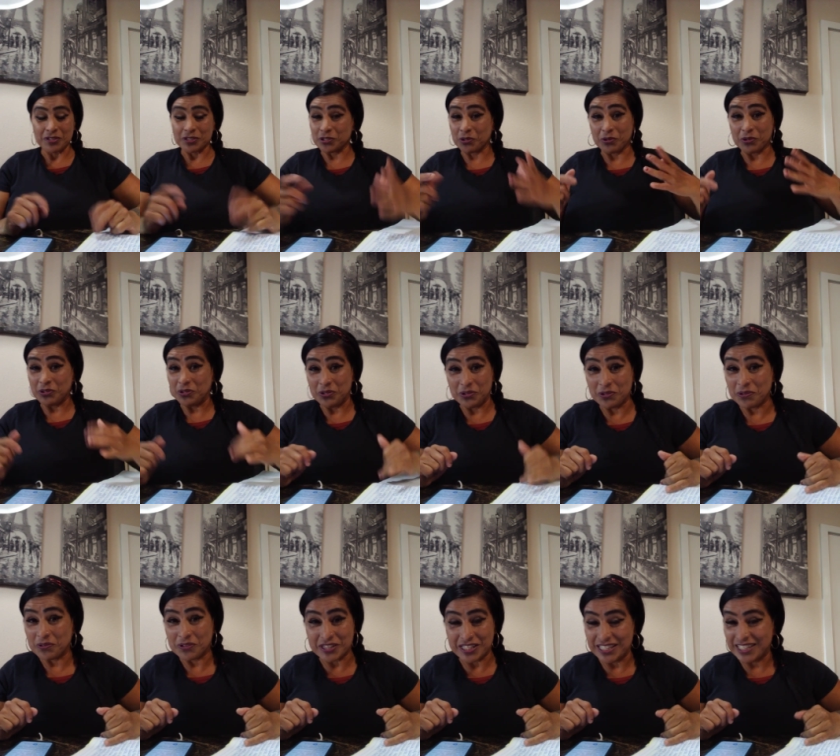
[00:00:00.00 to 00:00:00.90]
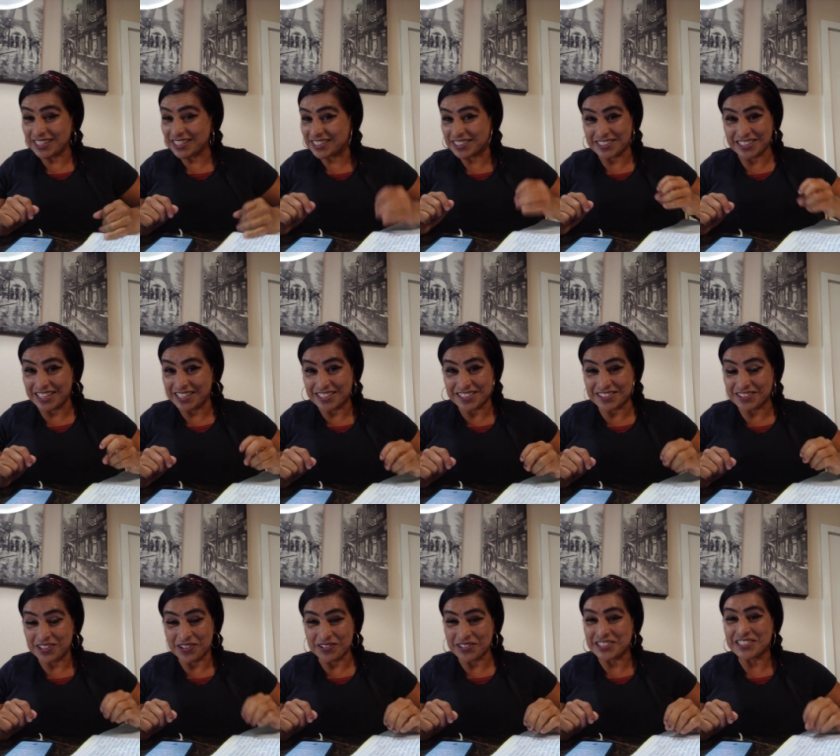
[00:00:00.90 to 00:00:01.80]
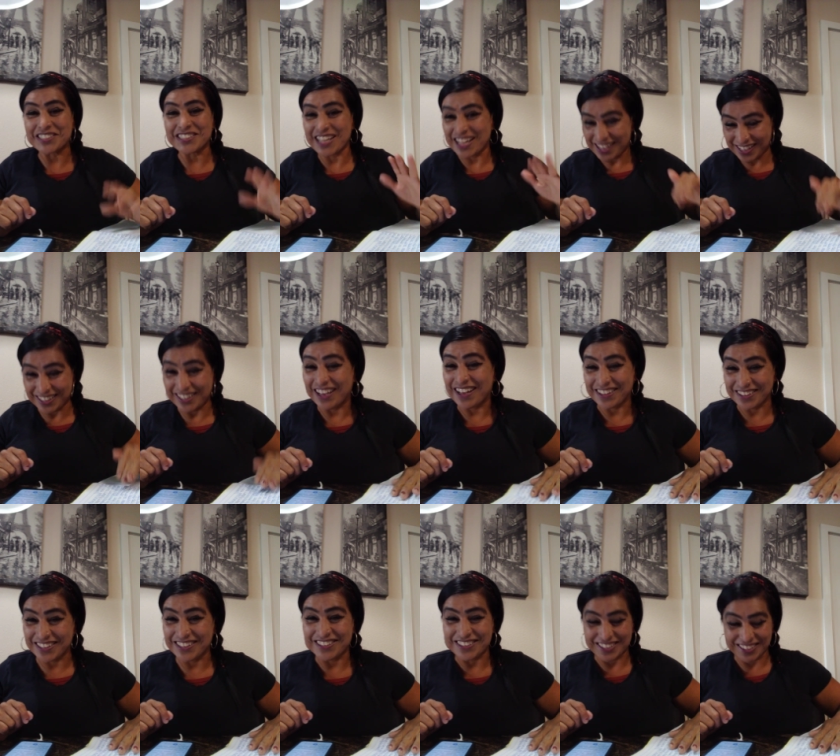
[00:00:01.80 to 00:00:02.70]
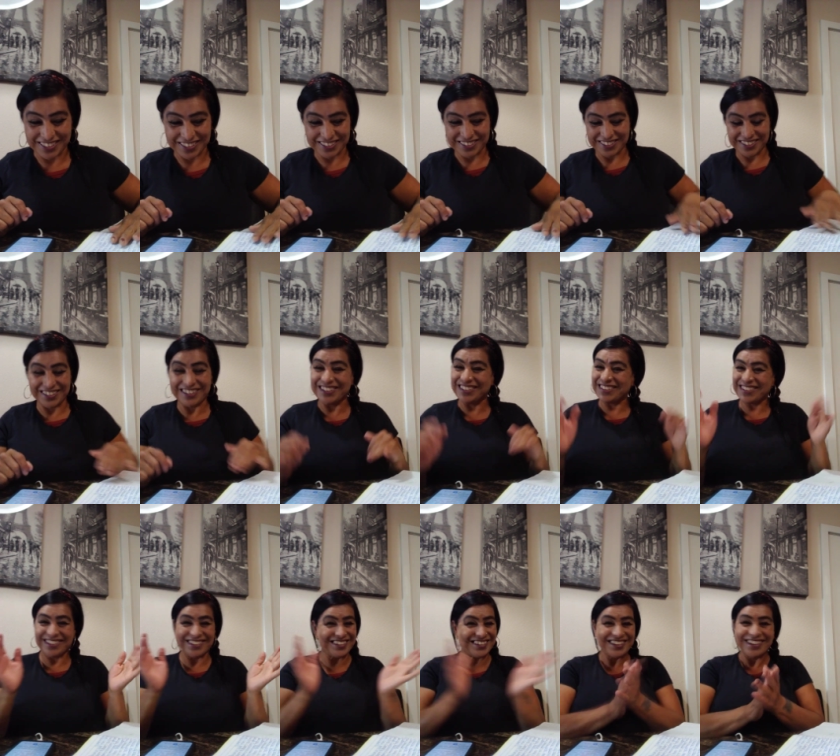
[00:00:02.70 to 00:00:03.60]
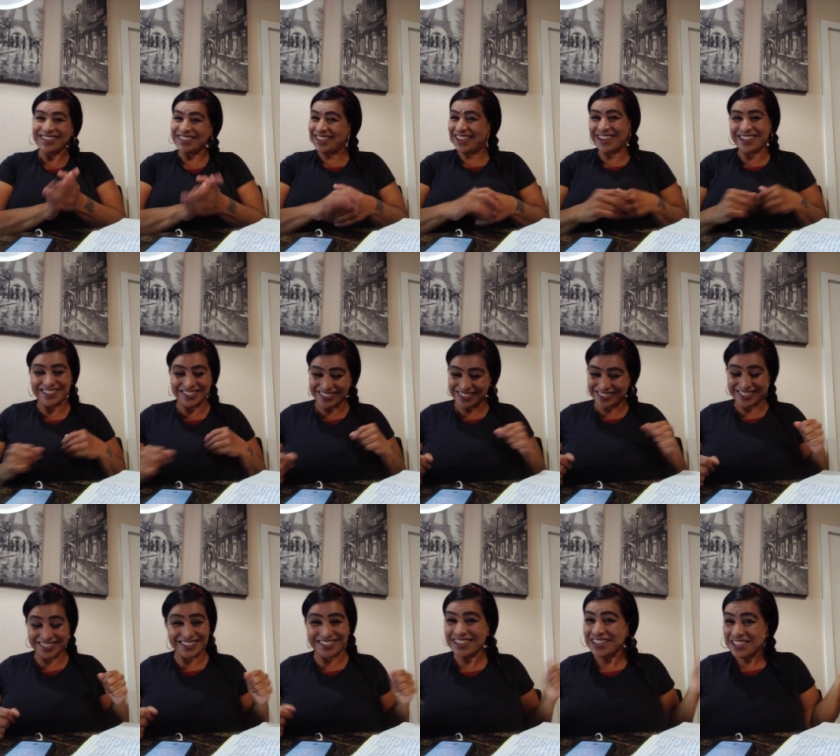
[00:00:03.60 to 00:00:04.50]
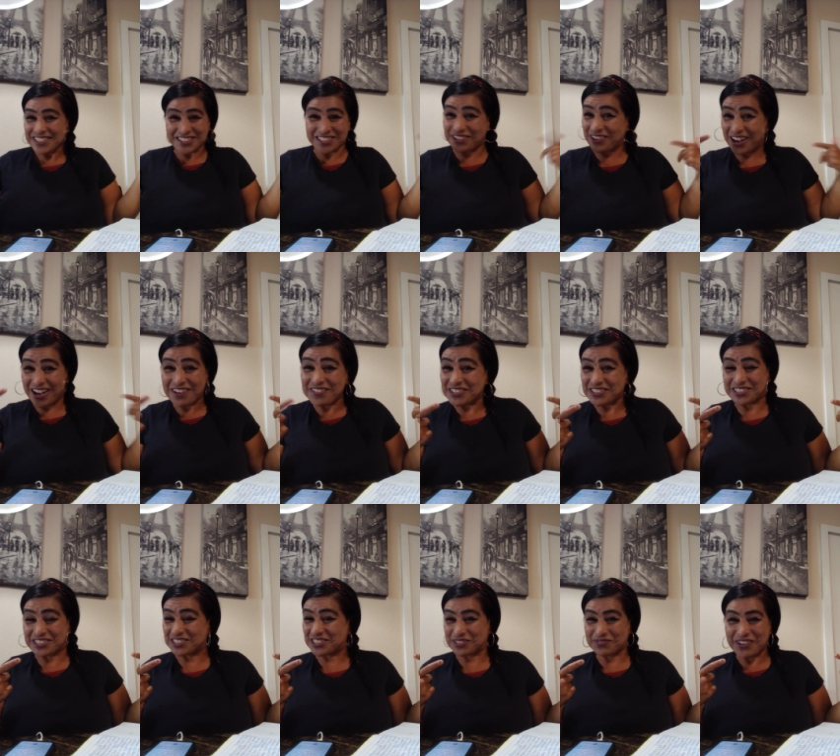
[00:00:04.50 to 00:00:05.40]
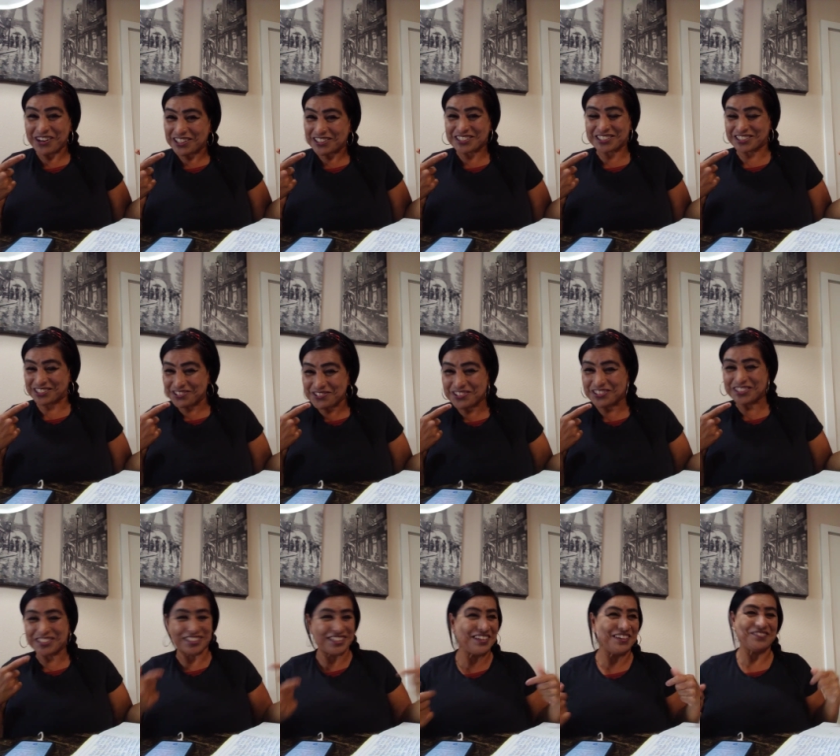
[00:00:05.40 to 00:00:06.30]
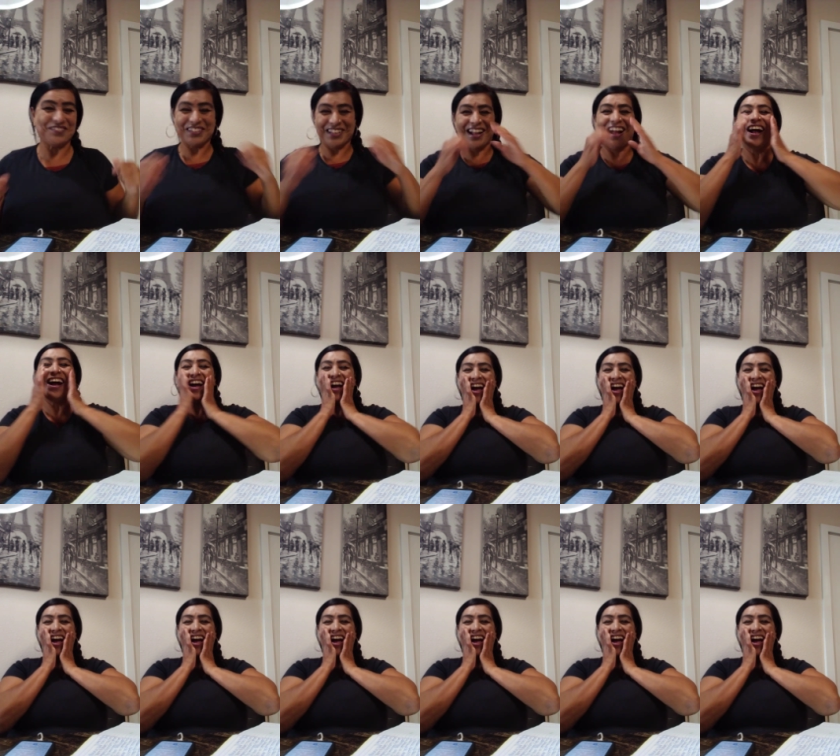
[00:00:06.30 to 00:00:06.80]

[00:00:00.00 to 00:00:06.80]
So you don't think they didn't notice that? Yeah, they did. So I was a smart stewardship.